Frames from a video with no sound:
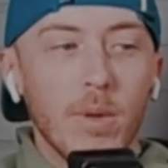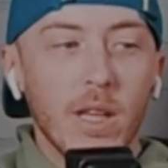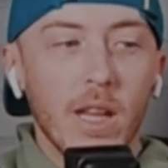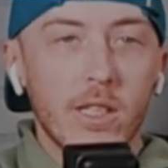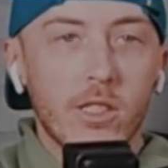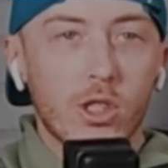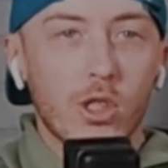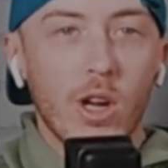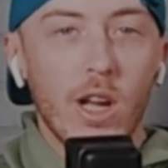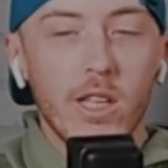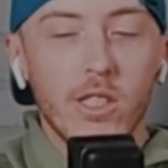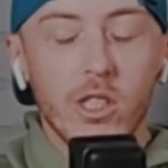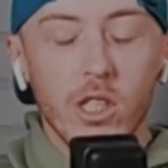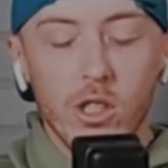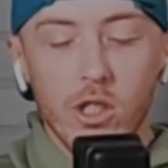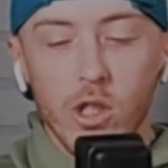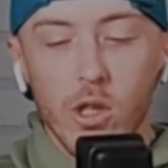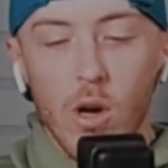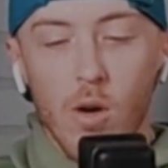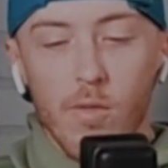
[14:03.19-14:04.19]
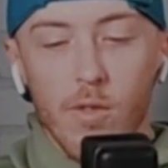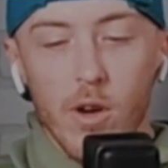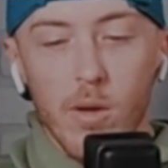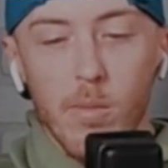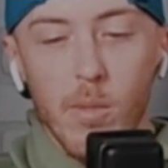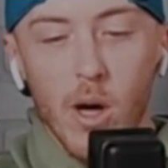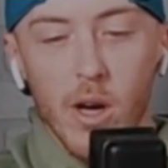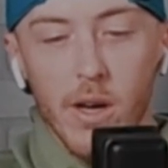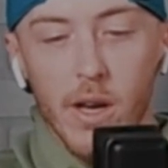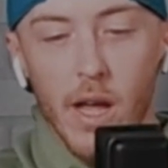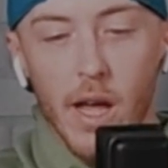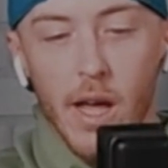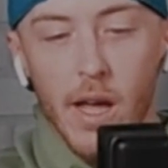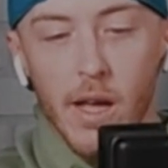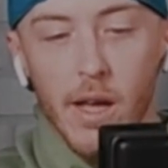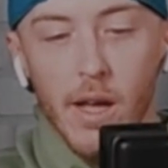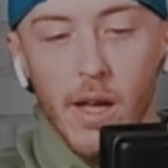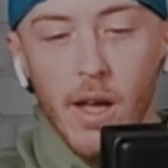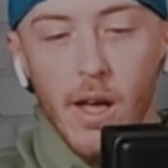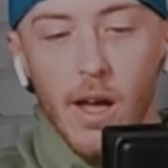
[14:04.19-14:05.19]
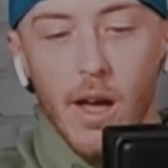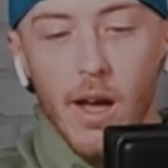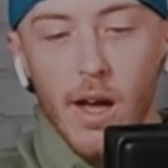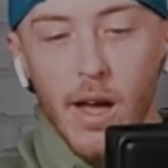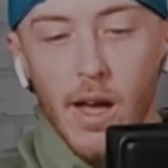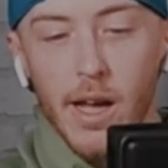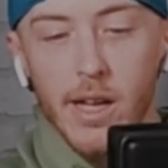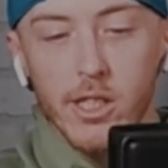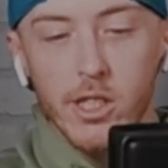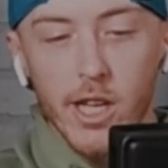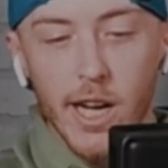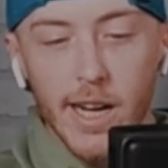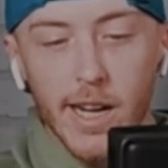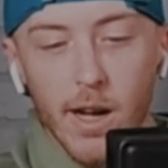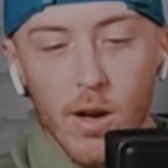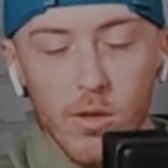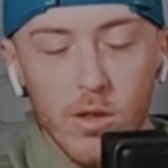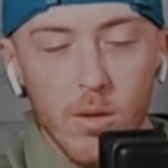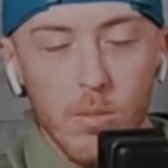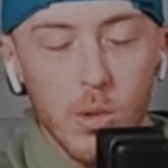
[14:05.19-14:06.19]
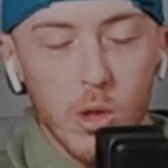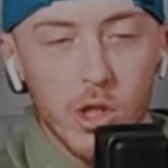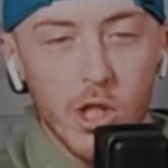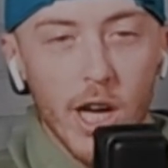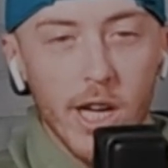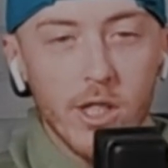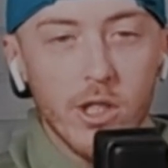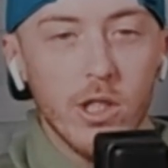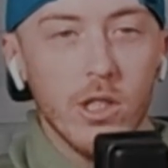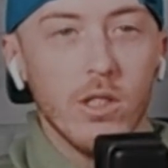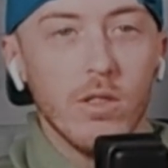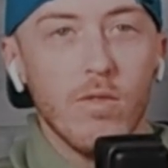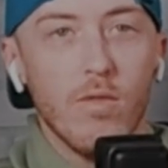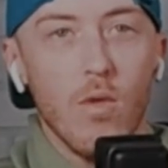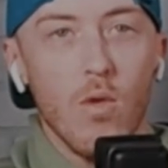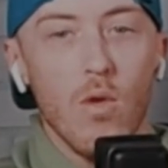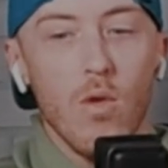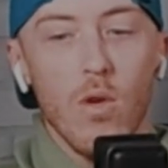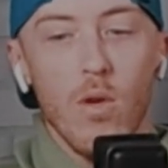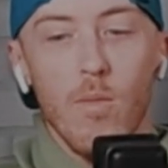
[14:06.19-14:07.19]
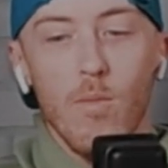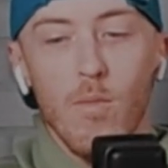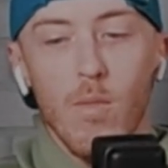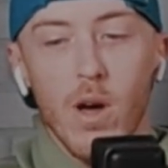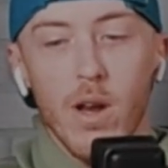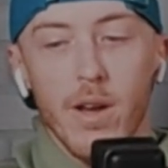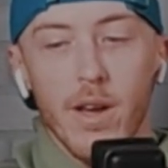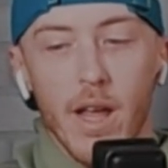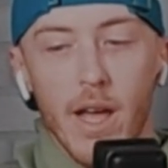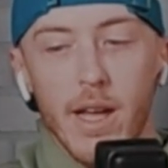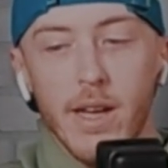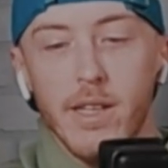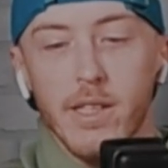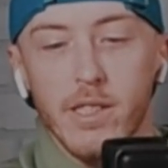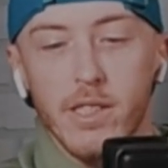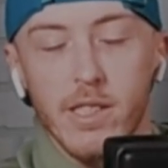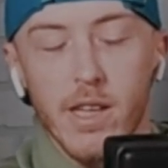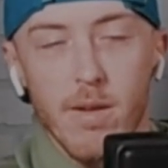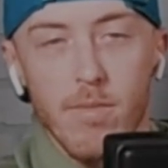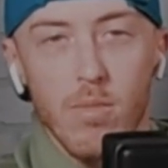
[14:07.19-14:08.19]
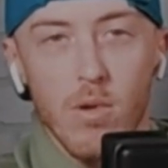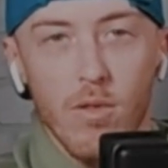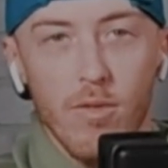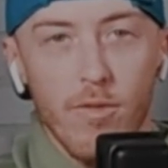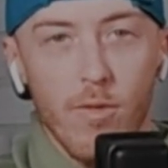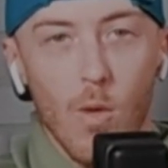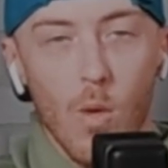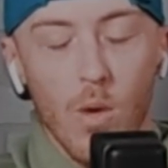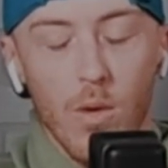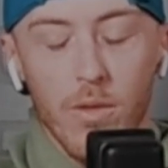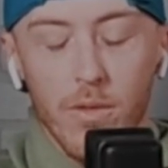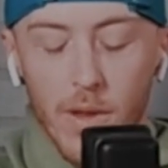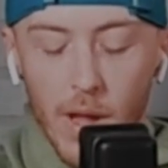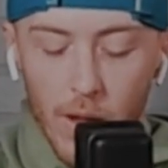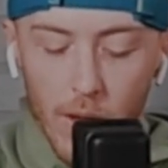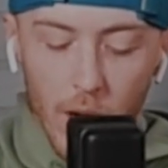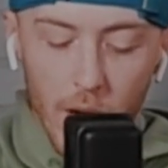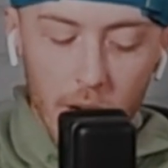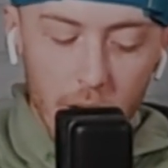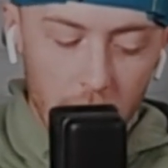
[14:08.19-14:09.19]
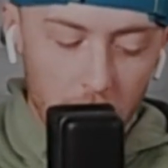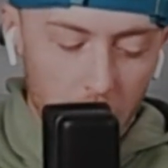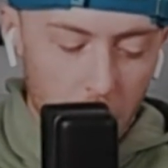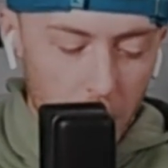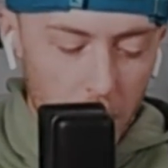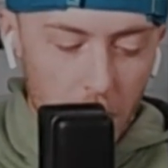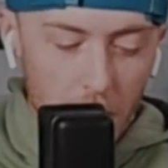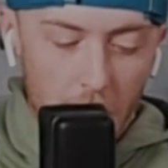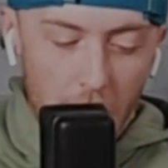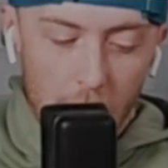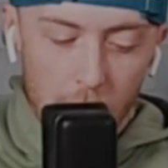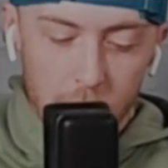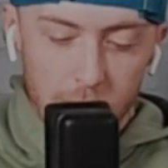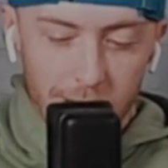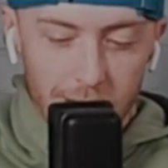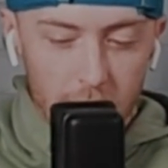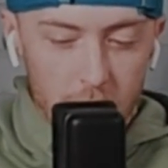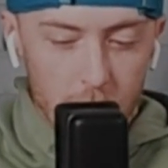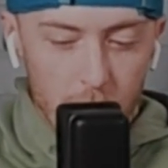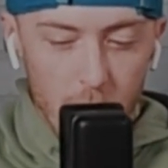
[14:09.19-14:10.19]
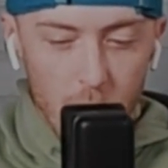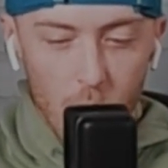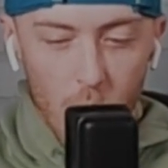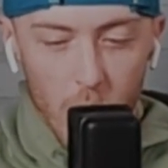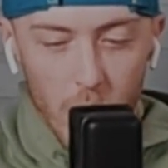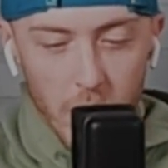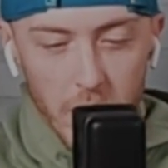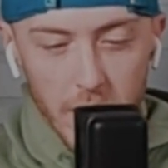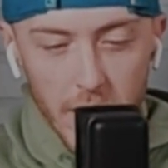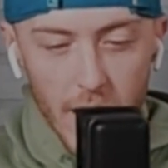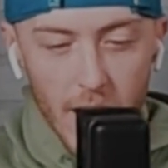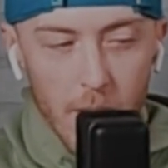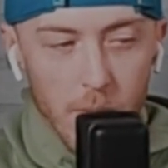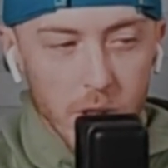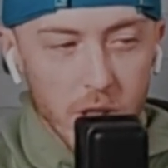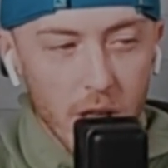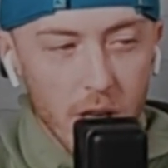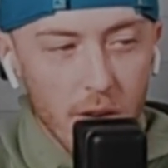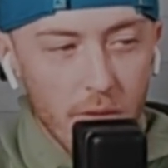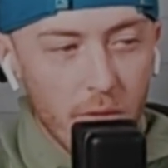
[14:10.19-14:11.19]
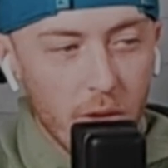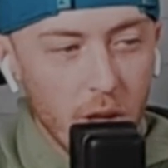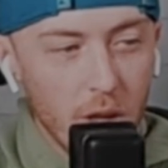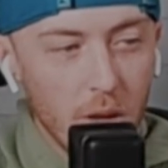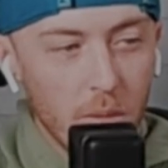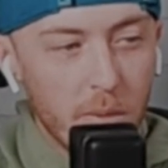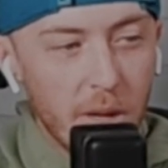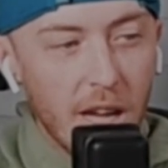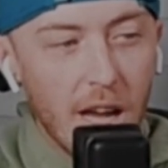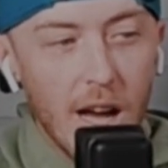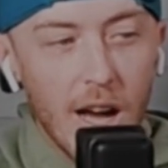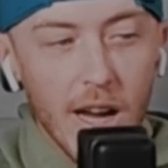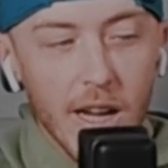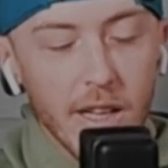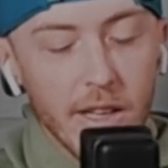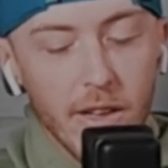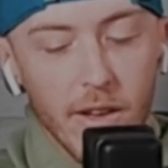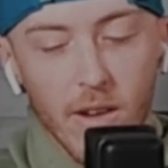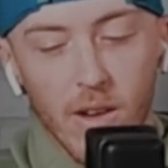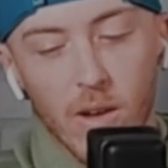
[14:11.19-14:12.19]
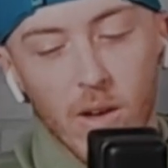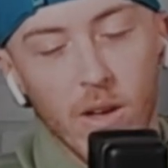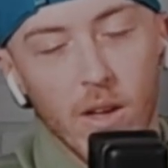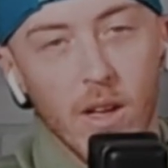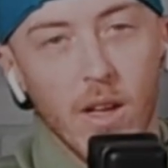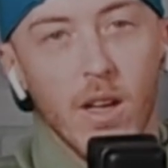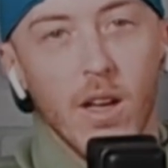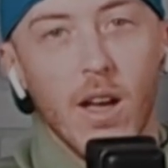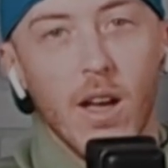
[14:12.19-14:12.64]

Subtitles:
But let's transition over to Monday and check out the projections for Monday, December 4th. Now, look, I was a little bit worried that I was going to feel behind here.